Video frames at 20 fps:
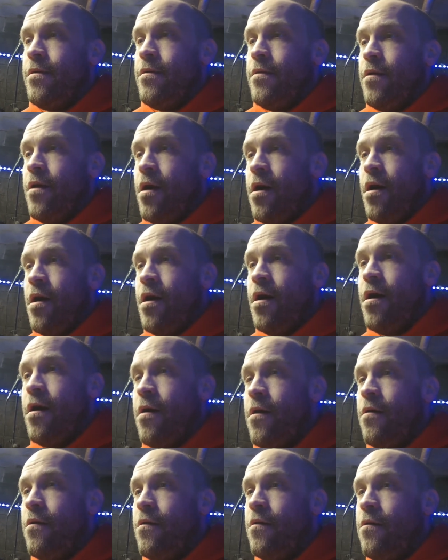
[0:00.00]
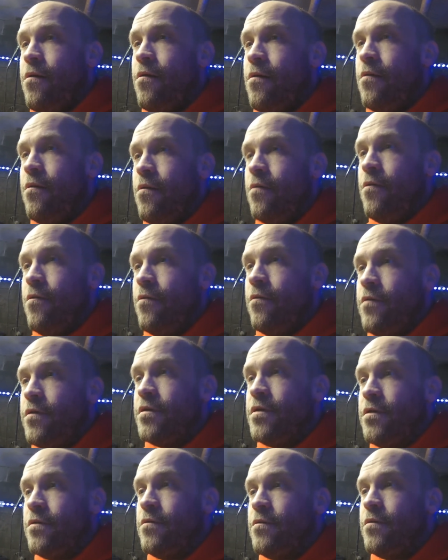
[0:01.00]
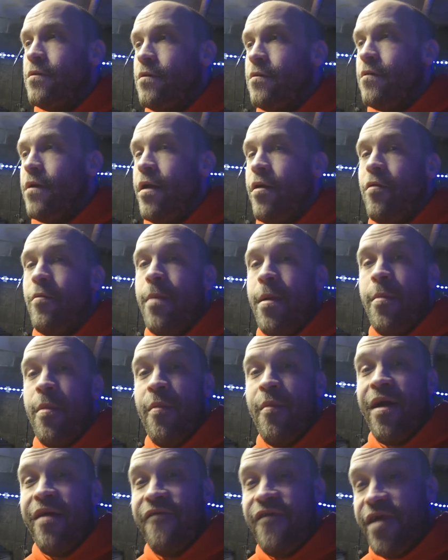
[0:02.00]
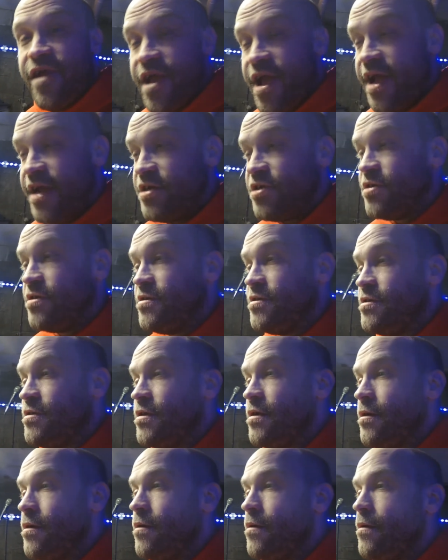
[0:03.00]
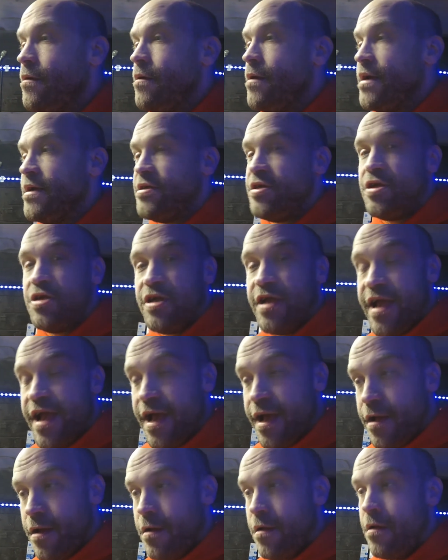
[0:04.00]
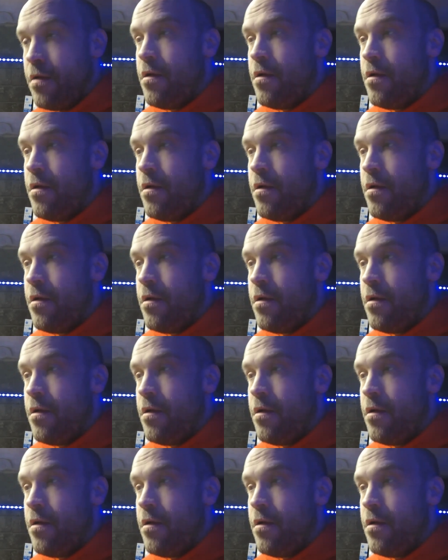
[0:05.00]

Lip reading: I don't remember my vacations as a kid.